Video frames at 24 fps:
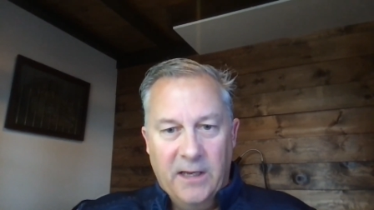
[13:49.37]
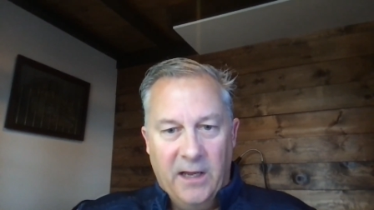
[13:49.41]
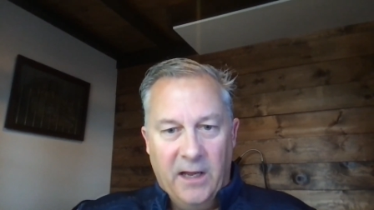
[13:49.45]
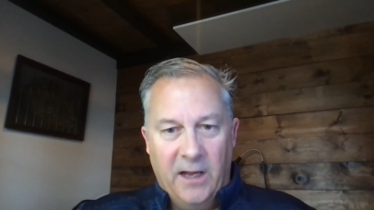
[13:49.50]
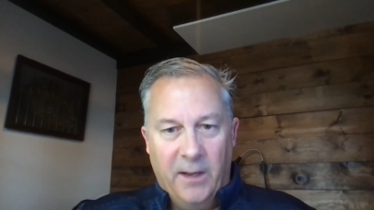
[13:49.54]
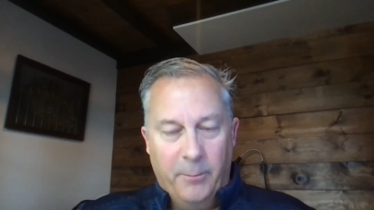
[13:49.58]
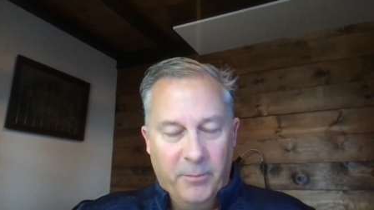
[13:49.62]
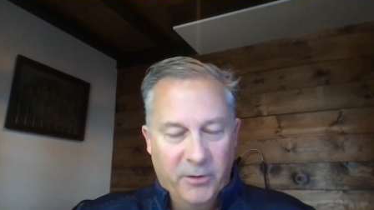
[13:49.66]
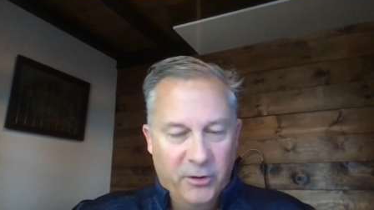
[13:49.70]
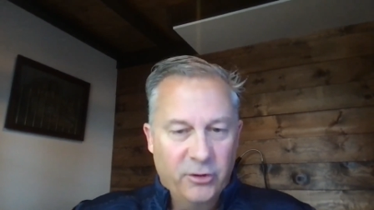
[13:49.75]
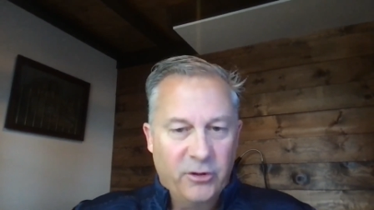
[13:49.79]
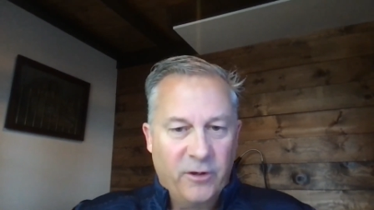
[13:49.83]

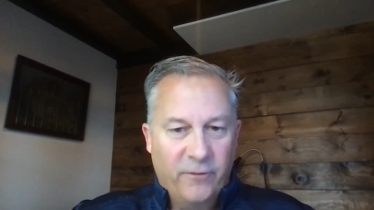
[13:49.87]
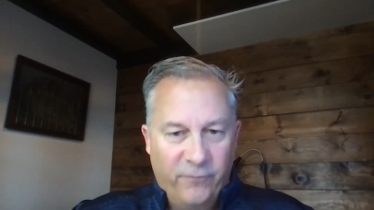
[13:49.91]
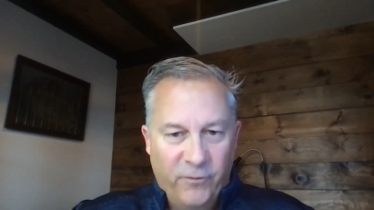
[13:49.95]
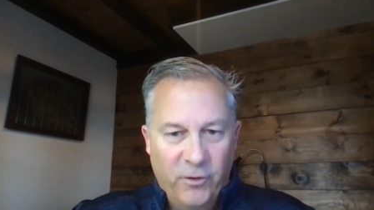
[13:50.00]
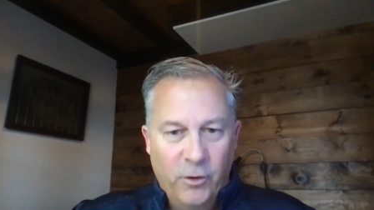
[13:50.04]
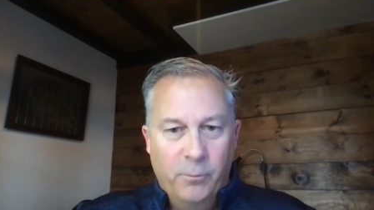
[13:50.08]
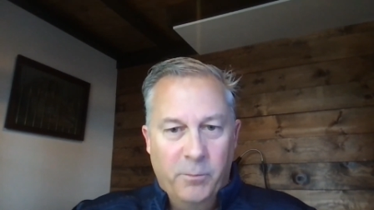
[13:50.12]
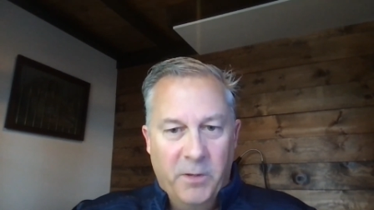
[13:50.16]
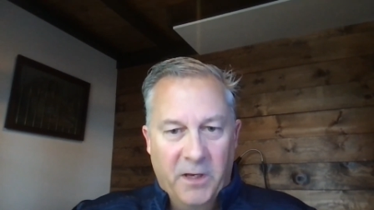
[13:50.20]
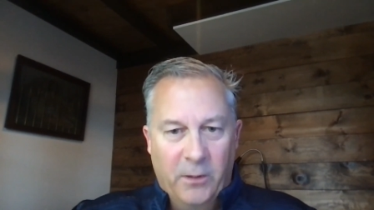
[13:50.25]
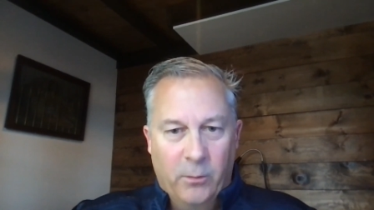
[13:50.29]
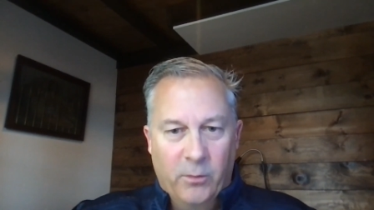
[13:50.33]
But there's a
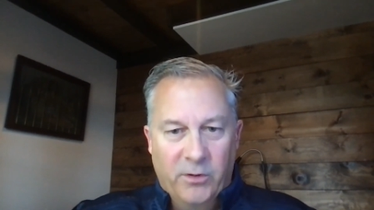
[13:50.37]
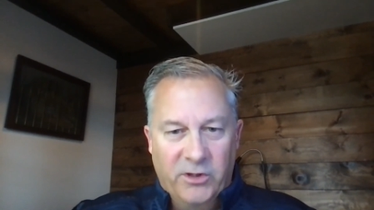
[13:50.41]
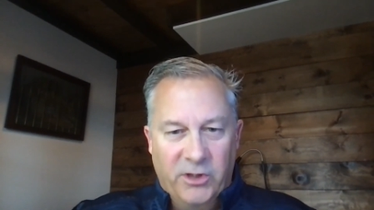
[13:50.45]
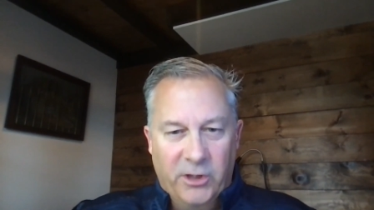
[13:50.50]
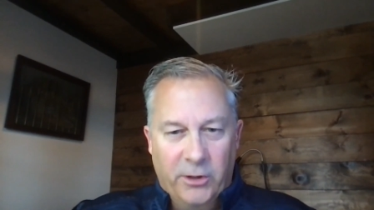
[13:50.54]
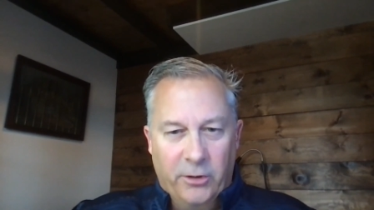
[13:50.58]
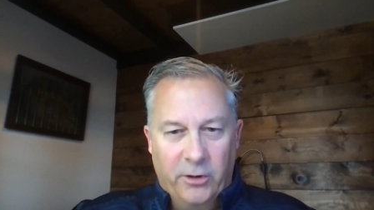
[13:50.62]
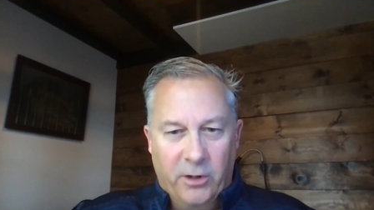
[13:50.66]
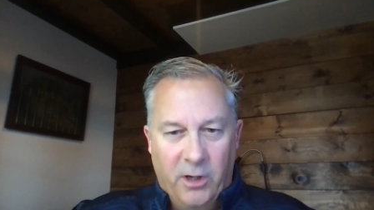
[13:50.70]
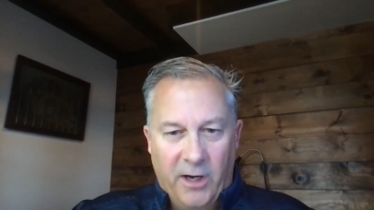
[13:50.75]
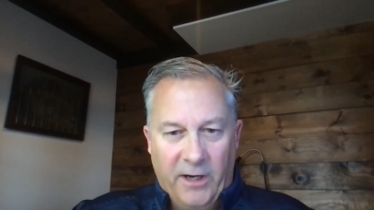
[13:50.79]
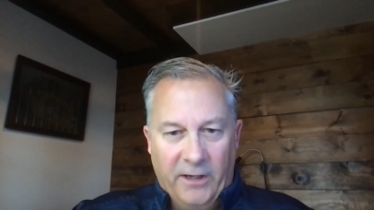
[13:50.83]
few big ones
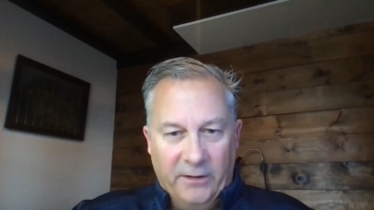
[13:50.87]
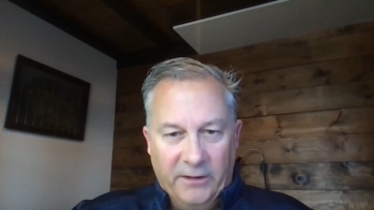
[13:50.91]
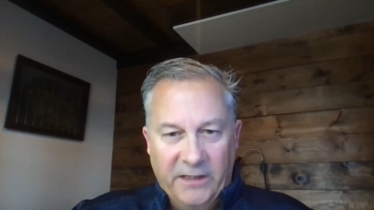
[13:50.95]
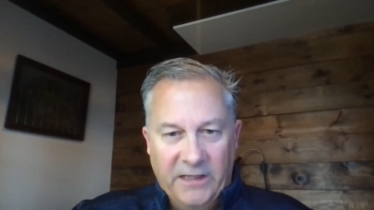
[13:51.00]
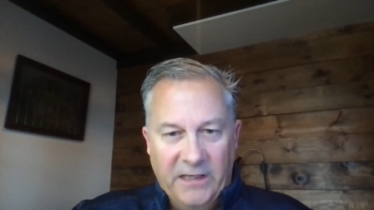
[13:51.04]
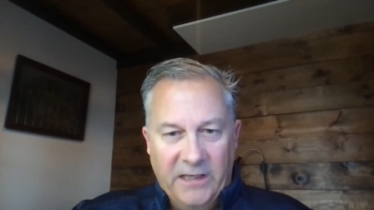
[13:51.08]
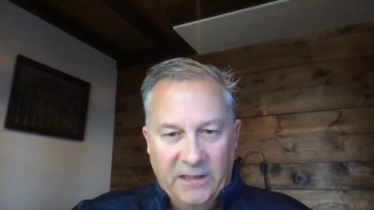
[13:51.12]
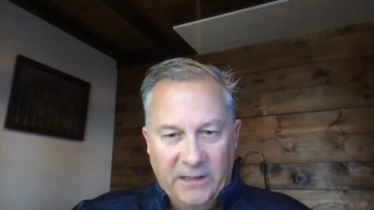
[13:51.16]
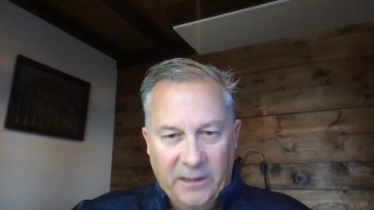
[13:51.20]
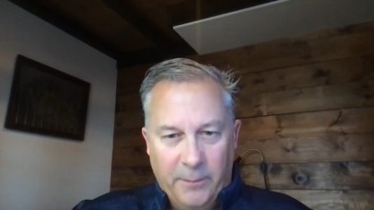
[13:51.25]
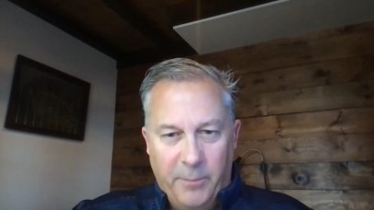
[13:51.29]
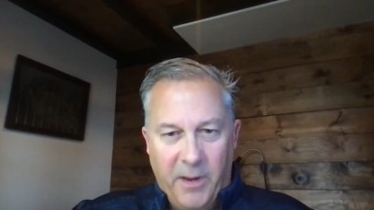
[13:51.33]
that are kind of
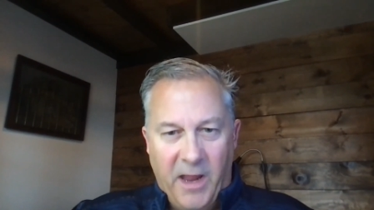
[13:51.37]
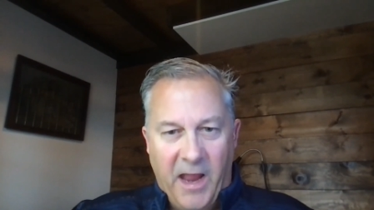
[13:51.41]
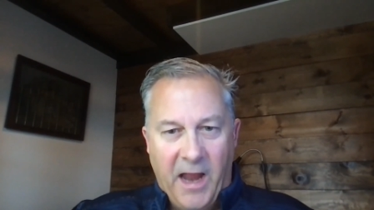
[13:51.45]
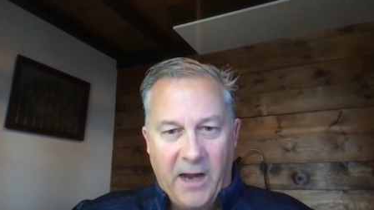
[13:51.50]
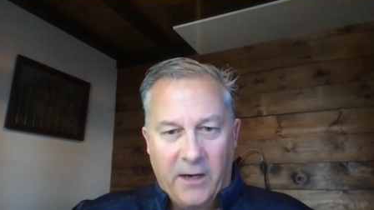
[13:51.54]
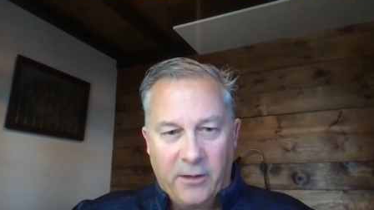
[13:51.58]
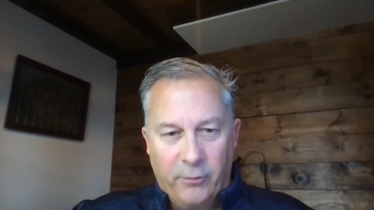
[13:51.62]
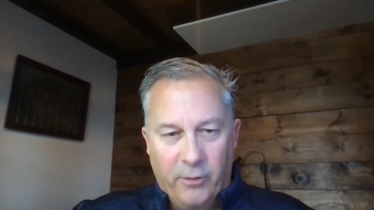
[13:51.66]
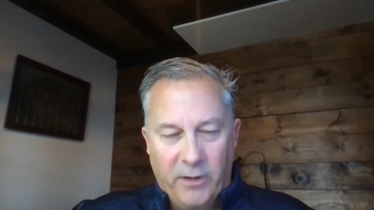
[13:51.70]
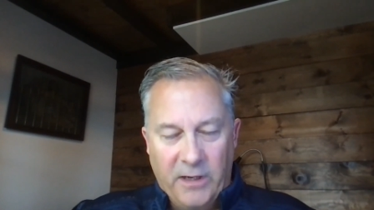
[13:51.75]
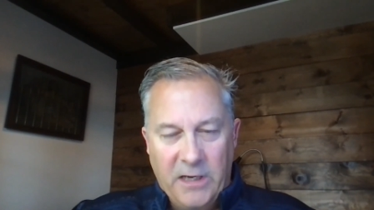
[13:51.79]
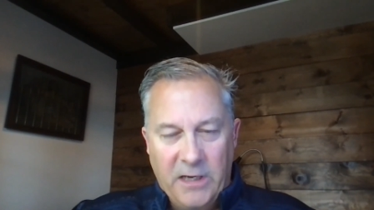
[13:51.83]
leading the pack